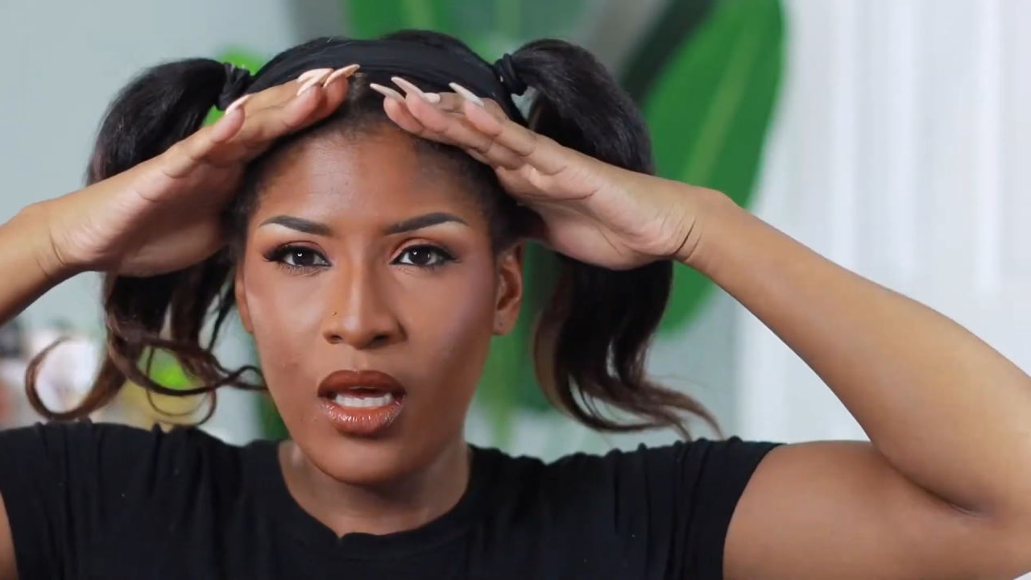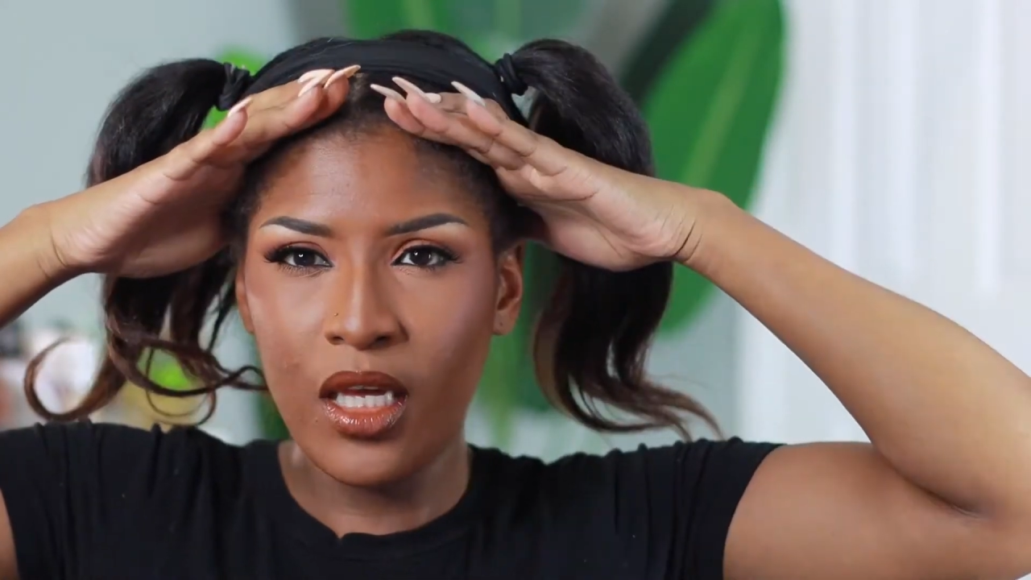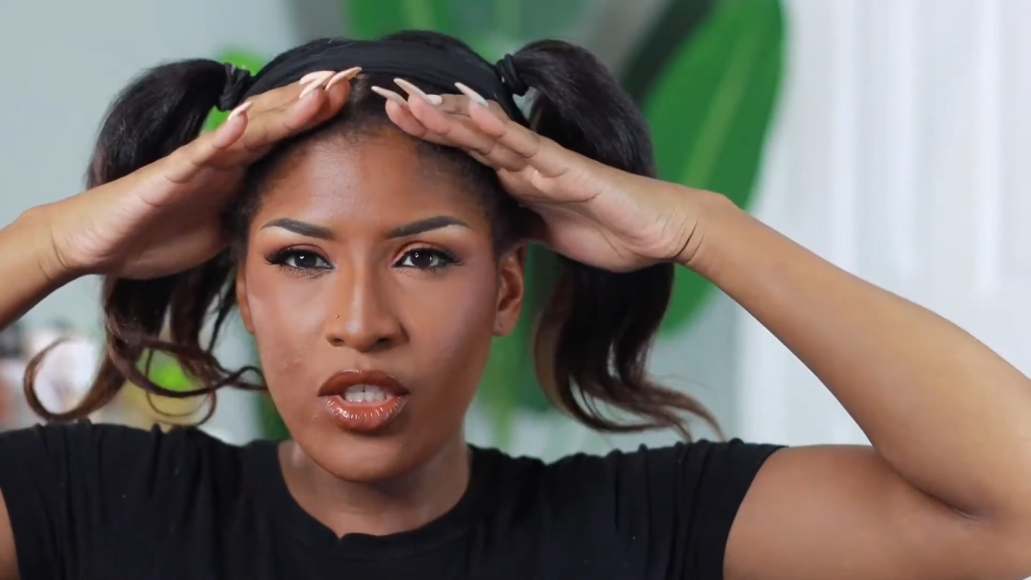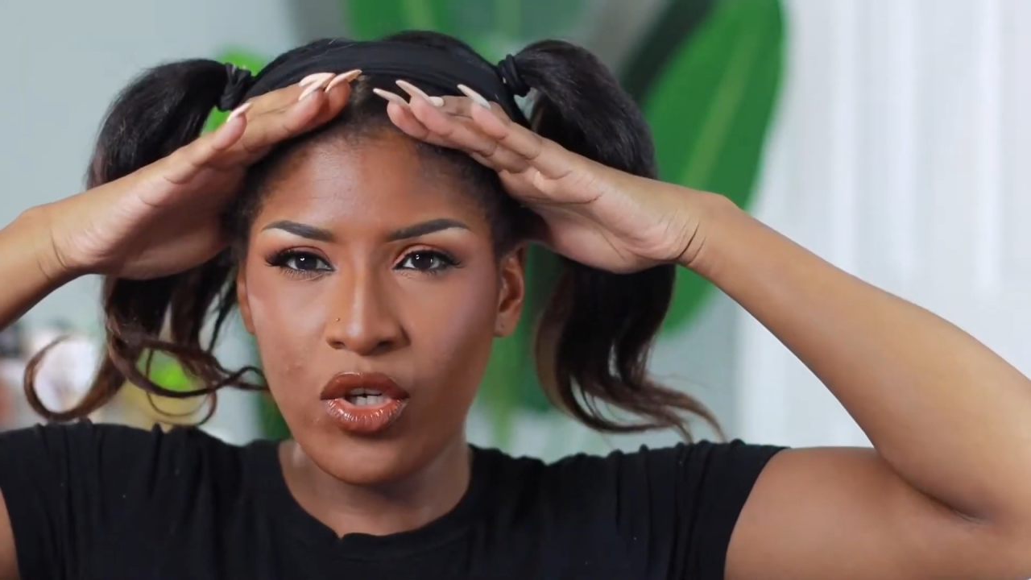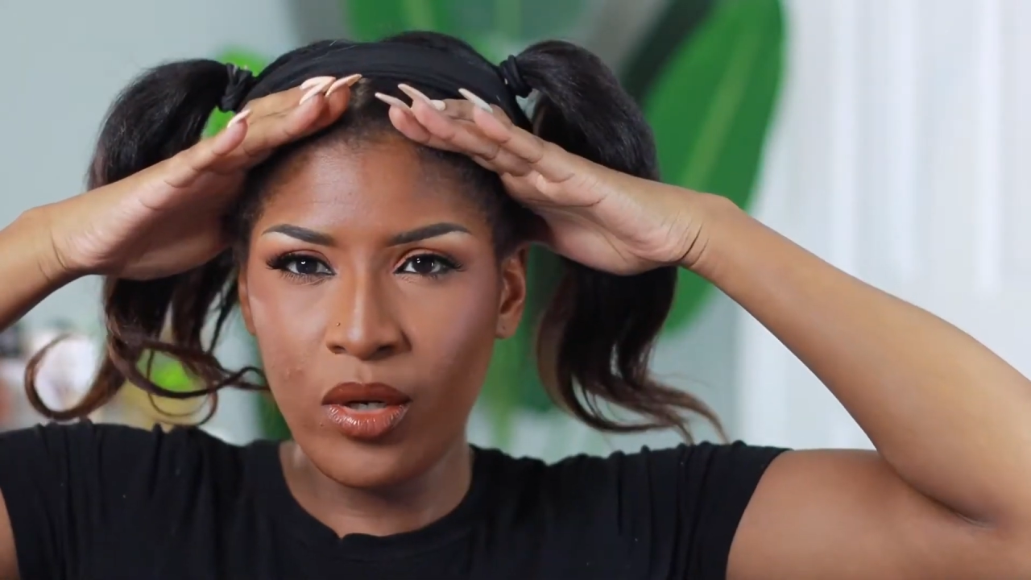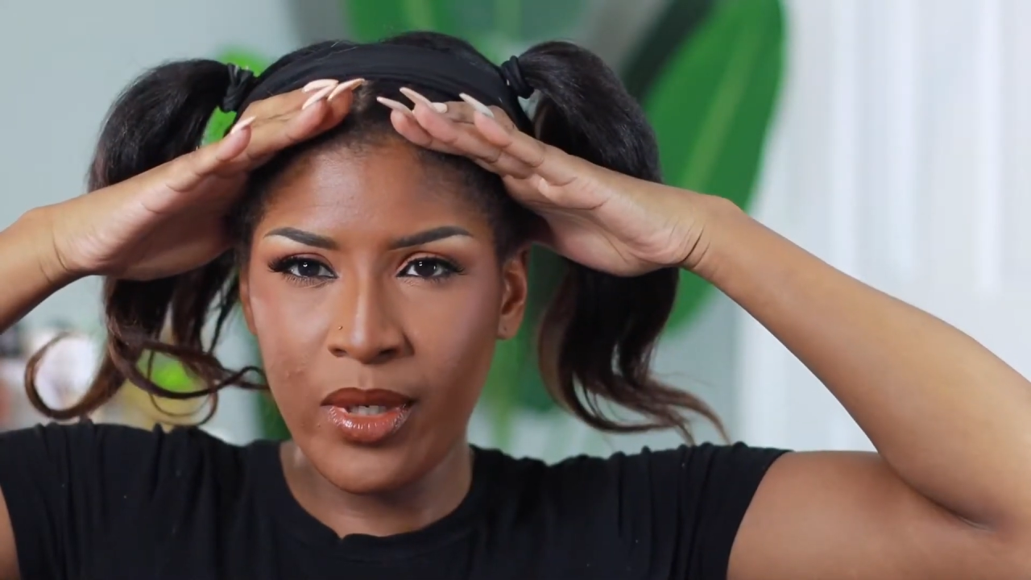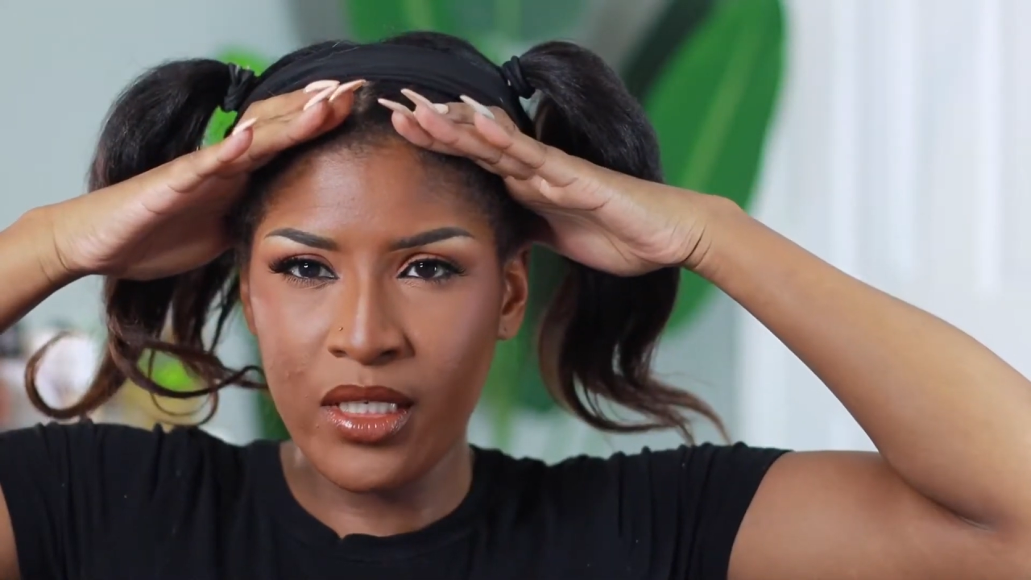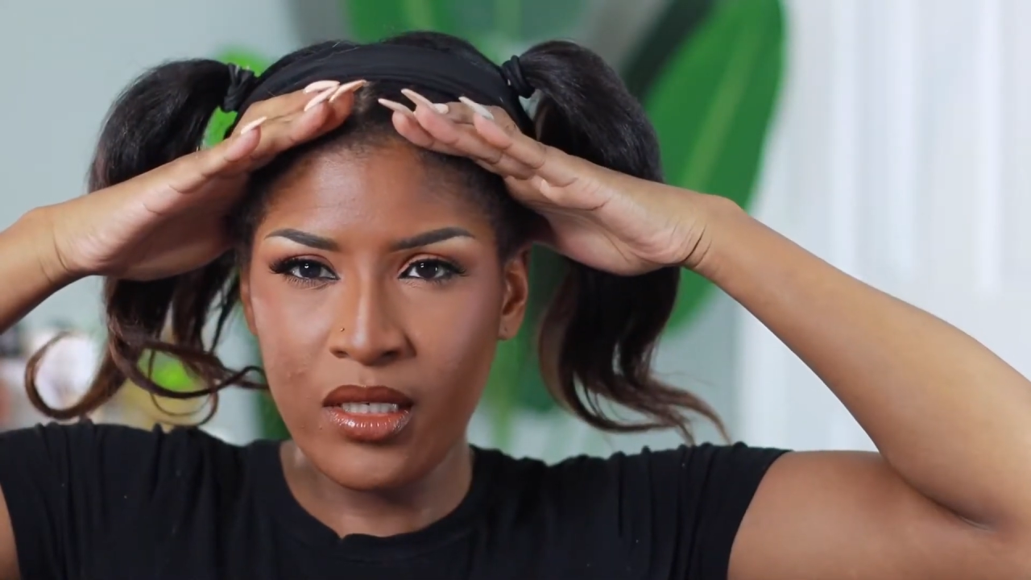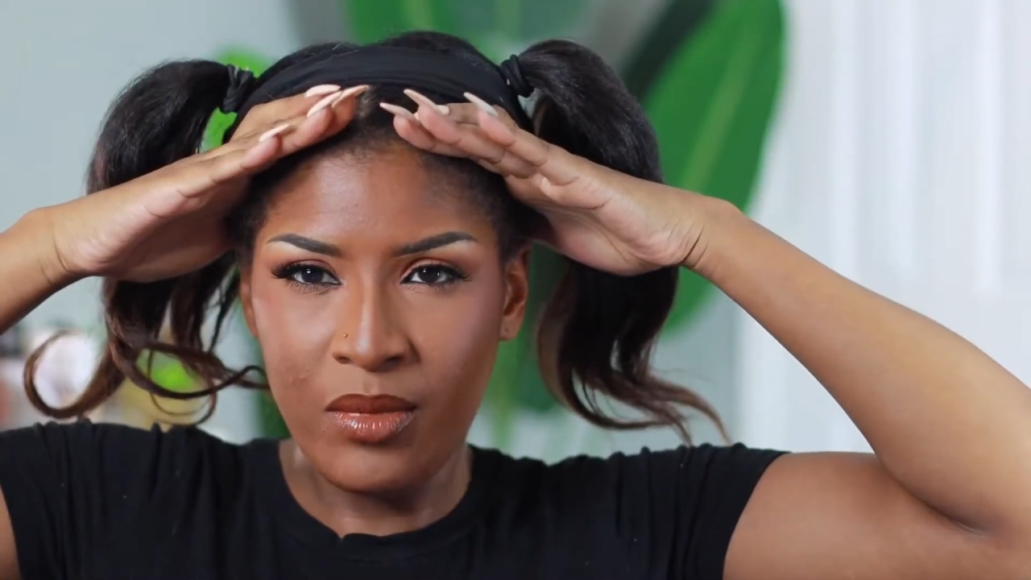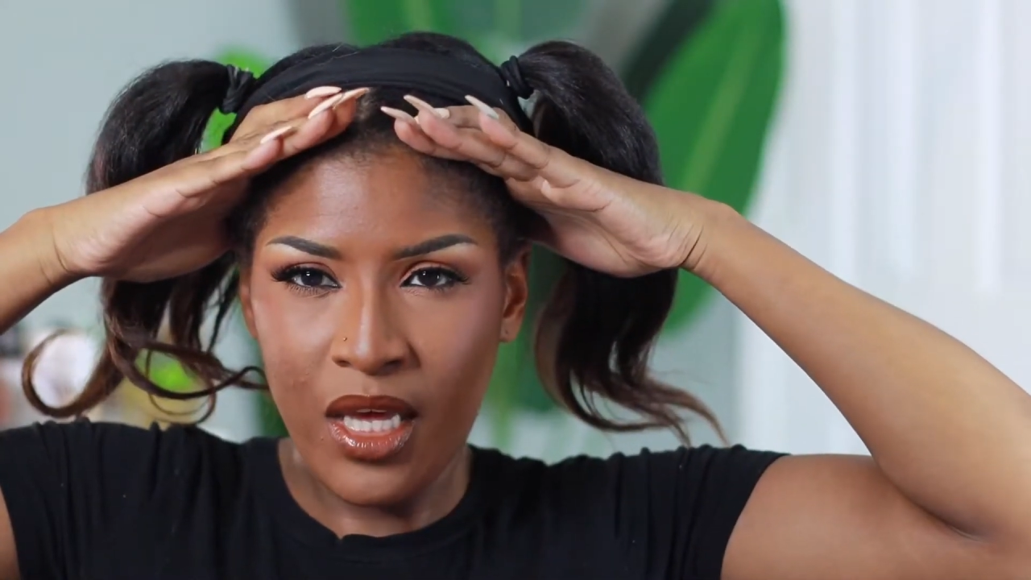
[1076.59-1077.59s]
it's going to be a
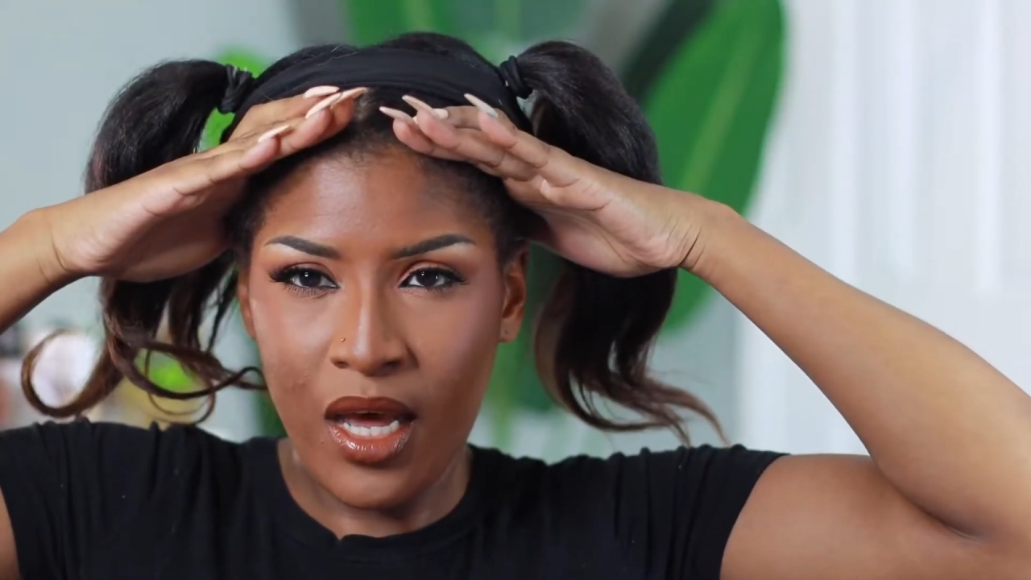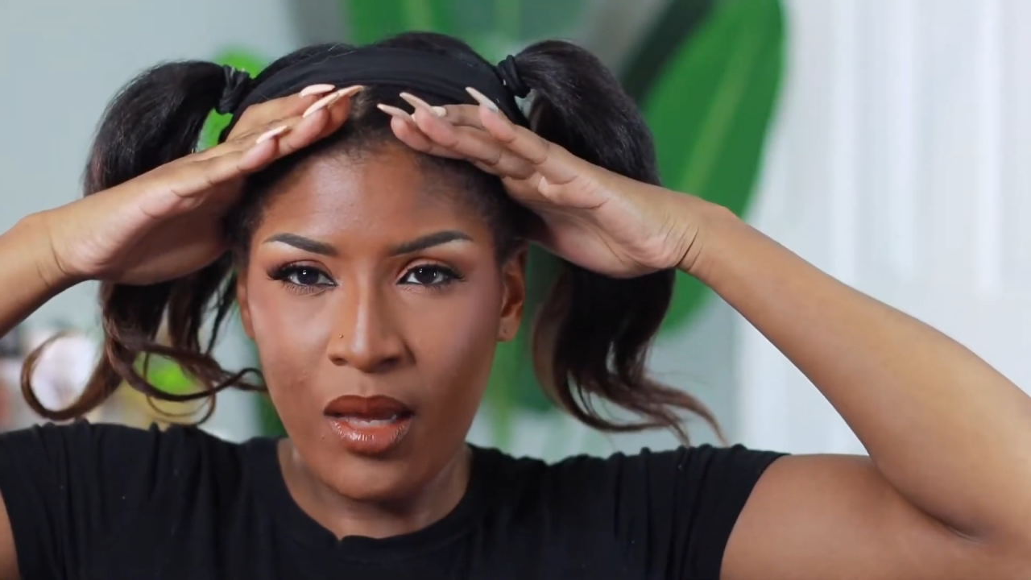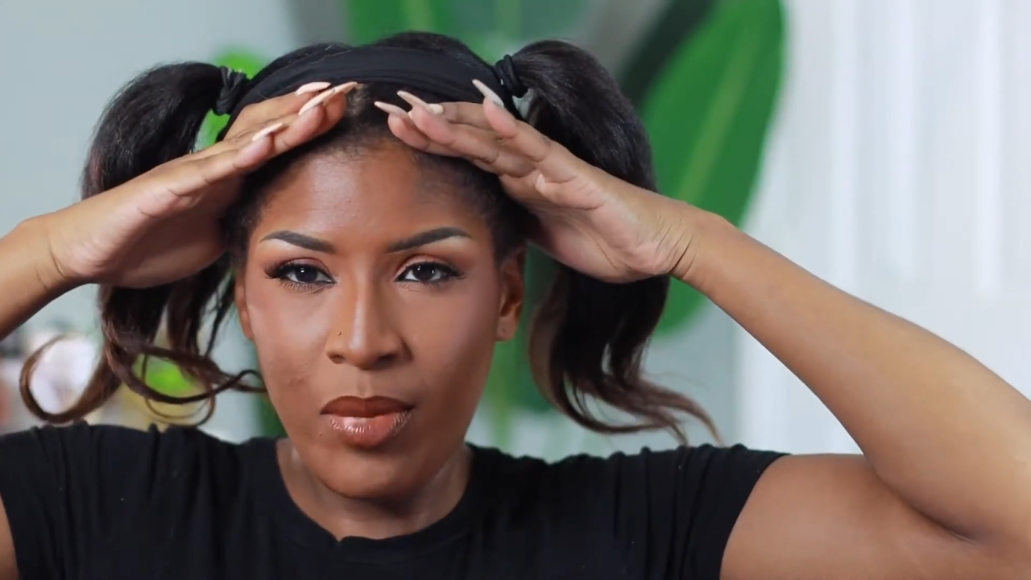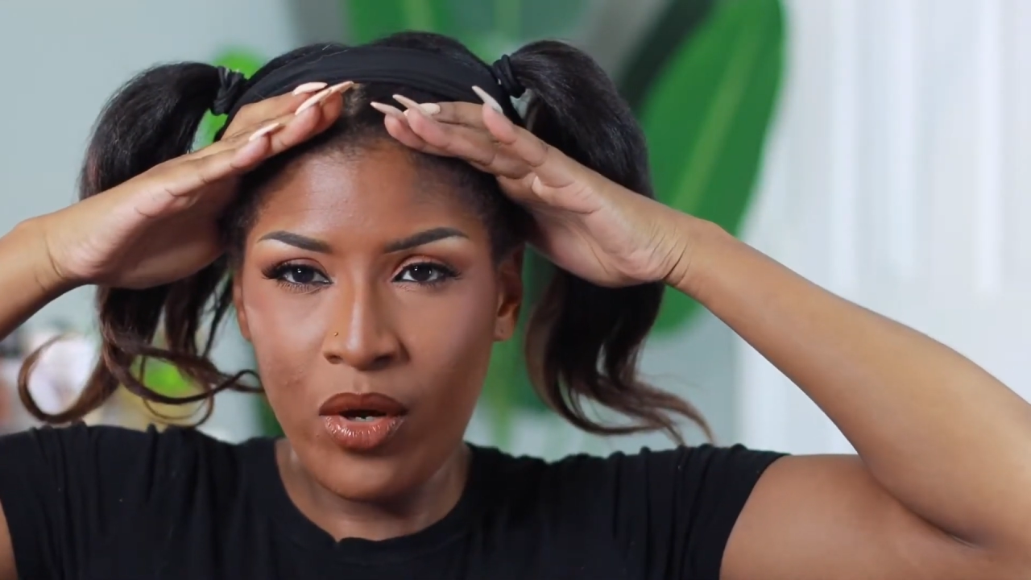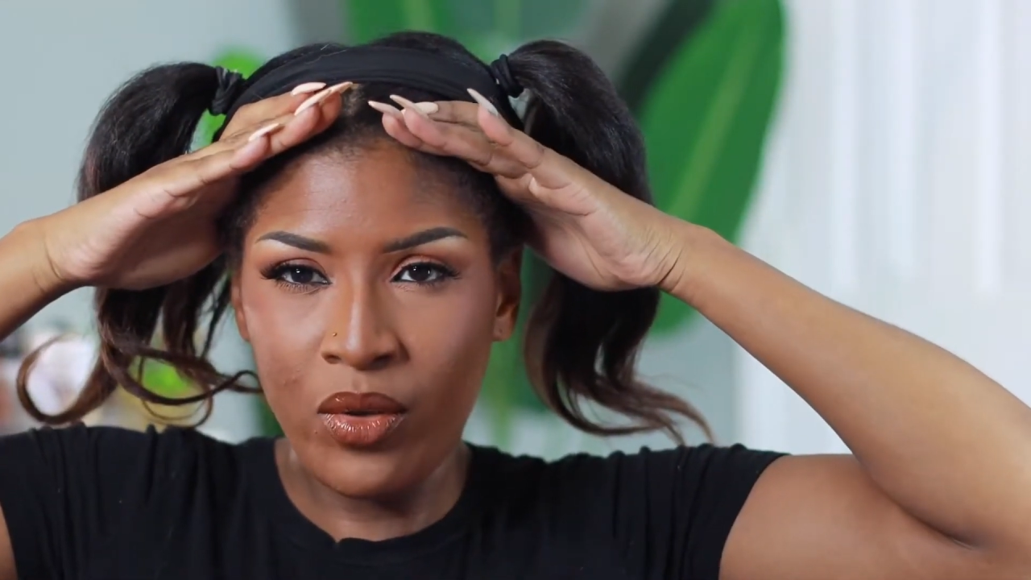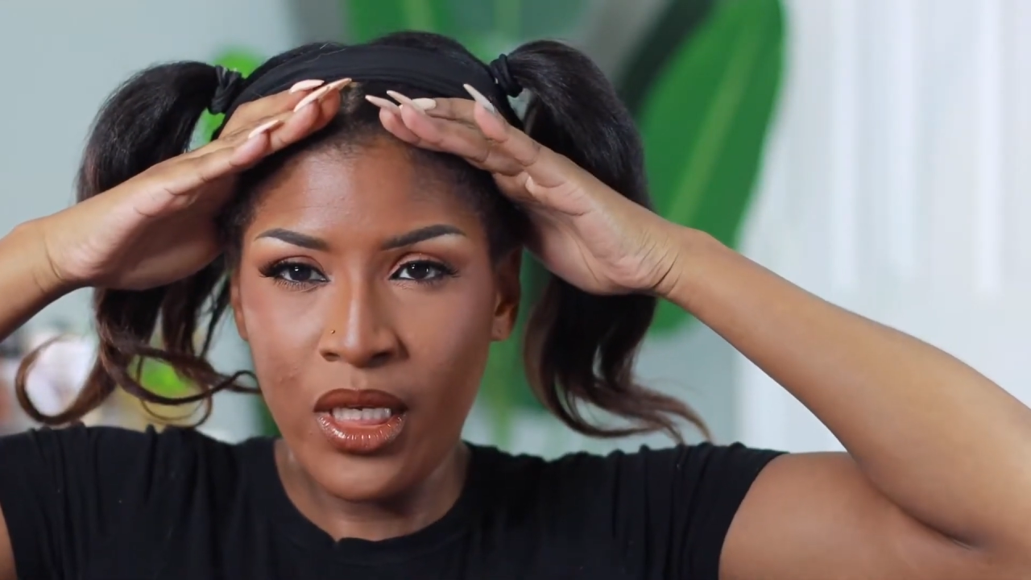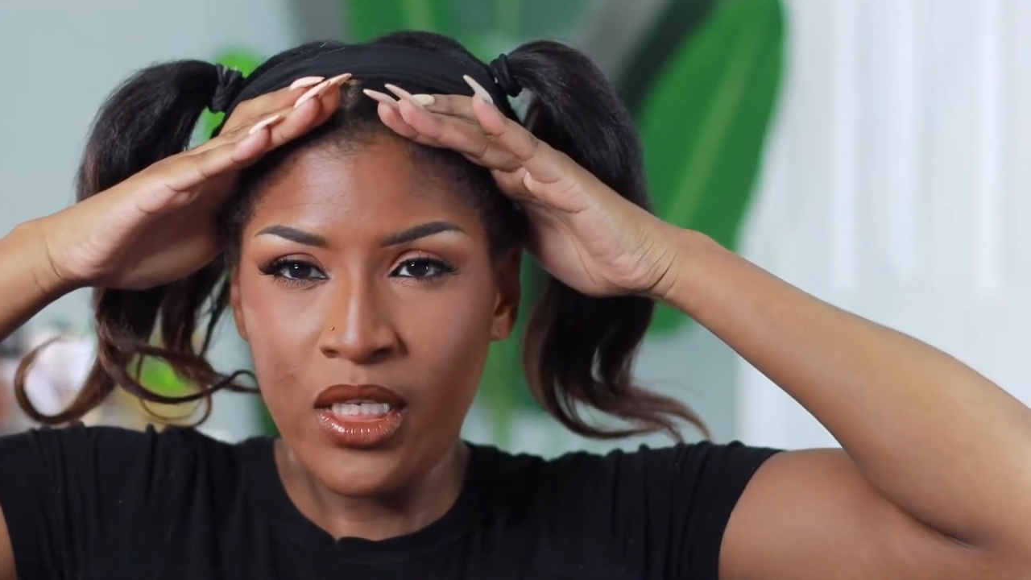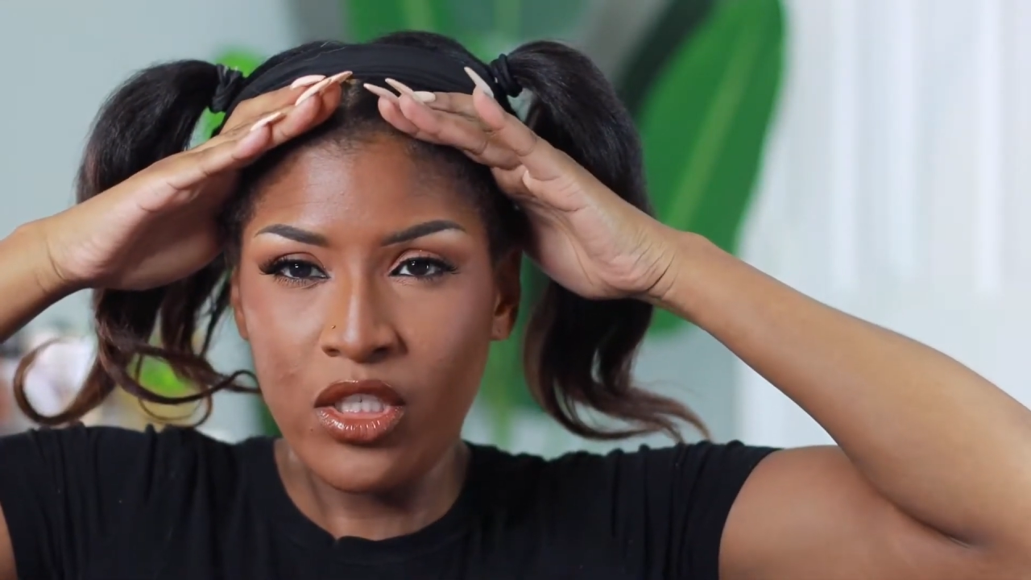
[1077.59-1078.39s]
semi-high pony,